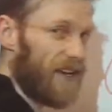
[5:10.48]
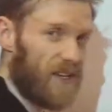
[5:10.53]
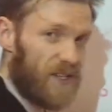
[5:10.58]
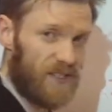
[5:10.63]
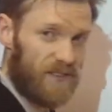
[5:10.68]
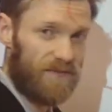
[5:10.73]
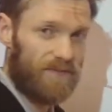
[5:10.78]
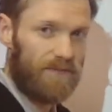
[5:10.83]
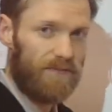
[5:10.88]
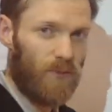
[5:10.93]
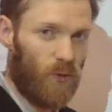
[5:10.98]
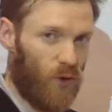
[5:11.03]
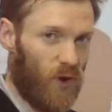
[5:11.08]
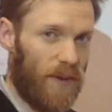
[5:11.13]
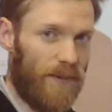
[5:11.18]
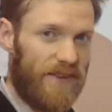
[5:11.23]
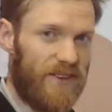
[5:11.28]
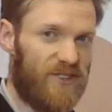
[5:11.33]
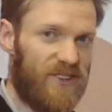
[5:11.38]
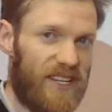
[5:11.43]
because all
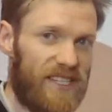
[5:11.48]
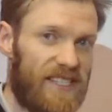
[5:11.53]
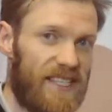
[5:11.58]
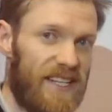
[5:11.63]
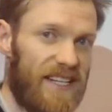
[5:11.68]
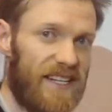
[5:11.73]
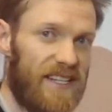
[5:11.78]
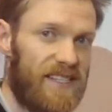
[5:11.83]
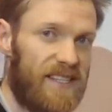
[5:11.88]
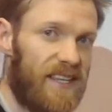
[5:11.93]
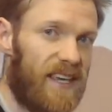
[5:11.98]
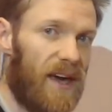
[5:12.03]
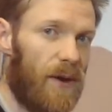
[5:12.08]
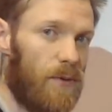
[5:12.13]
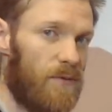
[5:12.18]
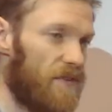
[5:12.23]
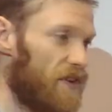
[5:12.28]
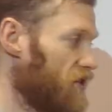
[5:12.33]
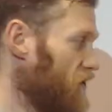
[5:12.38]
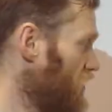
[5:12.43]
I'm interested in is the
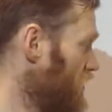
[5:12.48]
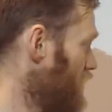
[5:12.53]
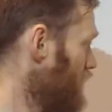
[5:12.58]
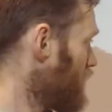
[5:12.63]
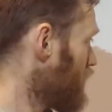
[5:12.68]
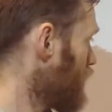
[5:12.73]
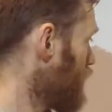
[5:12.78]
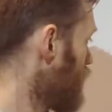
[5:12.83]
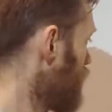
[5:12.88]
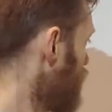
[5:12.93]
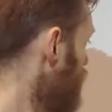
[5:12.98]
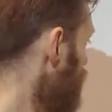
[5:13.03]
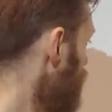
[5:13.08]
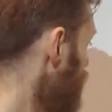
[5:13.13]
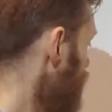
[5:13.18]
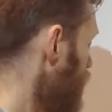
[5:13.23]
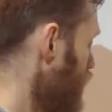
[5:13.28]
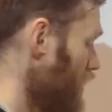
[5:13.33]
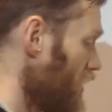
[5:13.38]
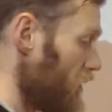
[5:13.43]
coefficient.
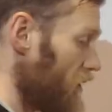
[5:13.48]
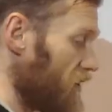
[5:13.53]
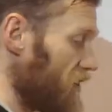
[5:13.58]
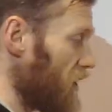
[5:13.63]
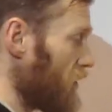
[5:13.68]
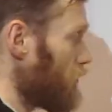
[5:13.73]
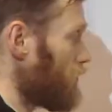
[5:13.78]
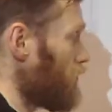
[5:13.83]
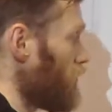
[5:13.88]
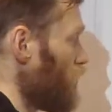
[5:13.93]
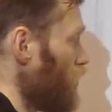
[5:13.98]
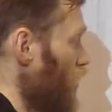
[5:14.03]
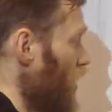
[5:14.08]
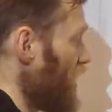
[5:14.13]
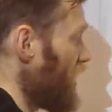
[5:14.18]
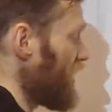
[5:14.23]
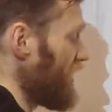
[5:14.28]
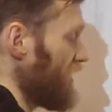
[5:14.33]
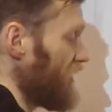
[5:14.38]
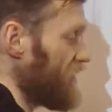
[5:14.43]
So,
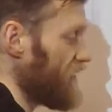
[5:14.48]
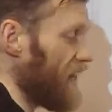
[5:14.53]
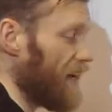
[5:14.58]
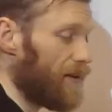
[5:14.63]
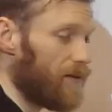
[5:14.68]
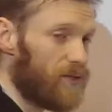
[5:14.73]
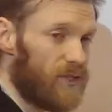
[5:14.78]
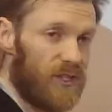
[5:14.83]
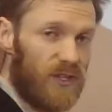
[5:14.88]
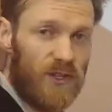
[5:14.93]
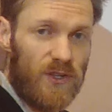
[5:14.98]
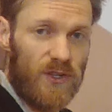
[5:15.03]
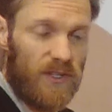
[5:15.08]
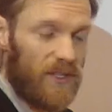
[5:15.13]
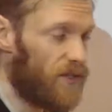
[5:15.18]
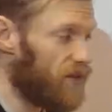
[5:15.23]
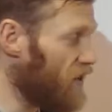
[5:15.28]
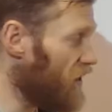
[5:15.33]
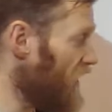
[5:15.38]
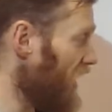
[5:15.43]
working this out, you can
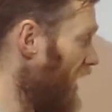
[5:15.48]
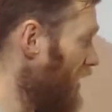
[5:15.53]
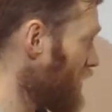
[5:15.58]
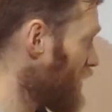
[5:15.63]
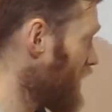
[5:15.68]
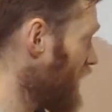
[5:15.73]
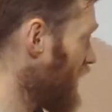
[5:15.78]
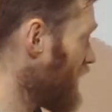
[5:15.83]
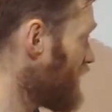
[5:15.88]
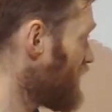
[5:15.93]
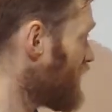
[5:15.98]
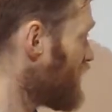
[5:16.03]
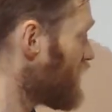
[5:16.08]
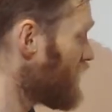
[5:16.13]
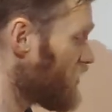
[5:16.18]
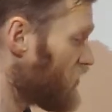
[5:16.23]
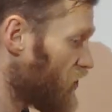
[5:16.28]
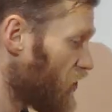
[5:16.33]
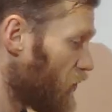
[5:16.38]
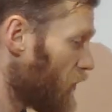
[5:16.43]
use your calculator to
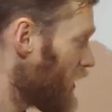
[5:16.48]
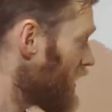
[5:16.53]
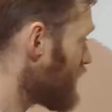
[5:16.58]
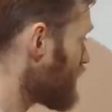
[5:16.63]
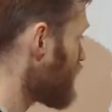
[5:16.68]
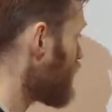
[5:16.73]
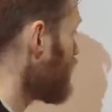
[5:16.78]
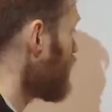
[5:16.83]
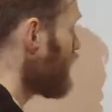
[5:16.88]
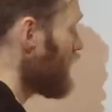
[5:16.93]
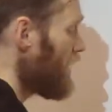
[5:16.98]
do it.